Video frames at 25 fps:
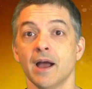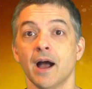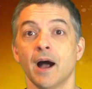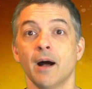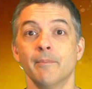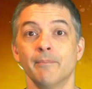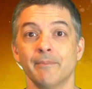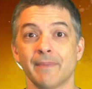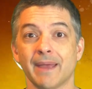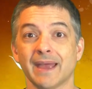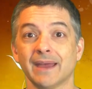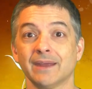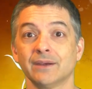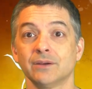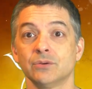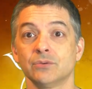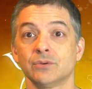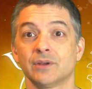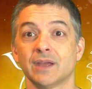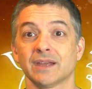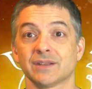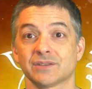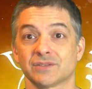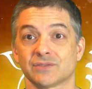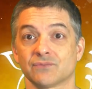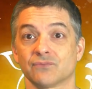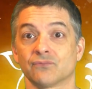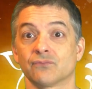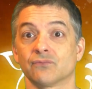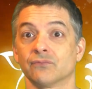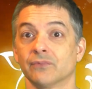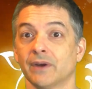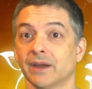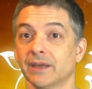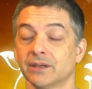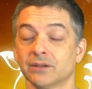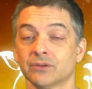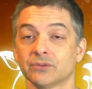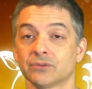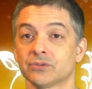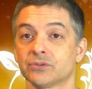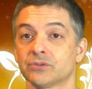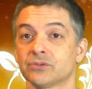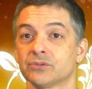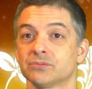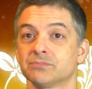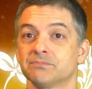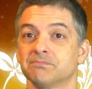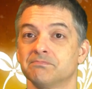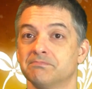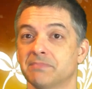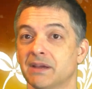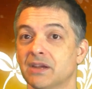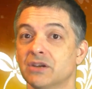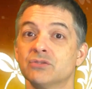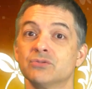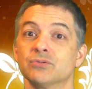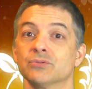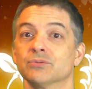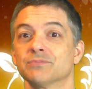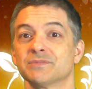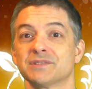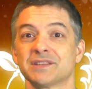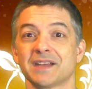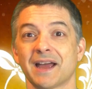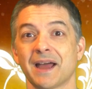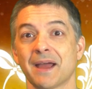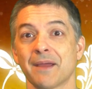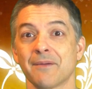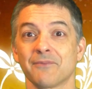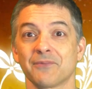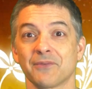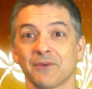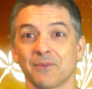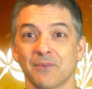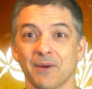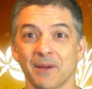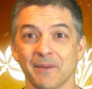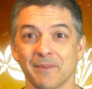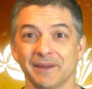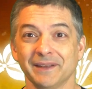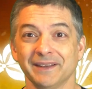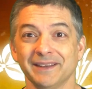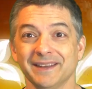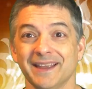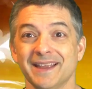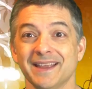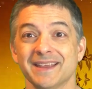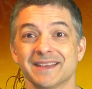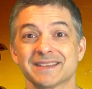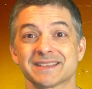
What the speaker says: A man who gets regular bedroom time from women